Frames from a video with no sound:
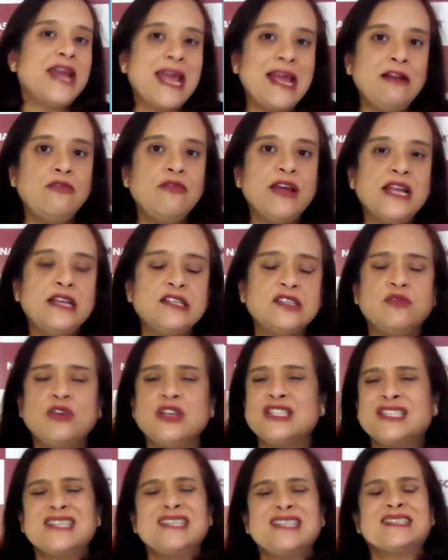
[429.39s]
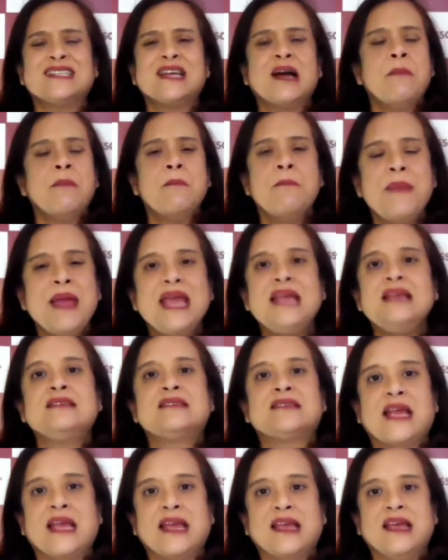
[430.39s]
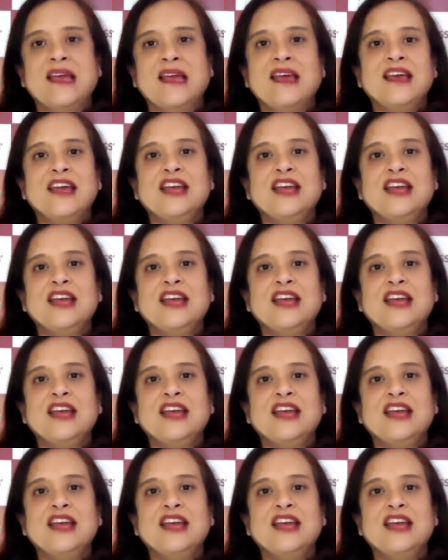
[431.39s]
tailwinds was just amazing.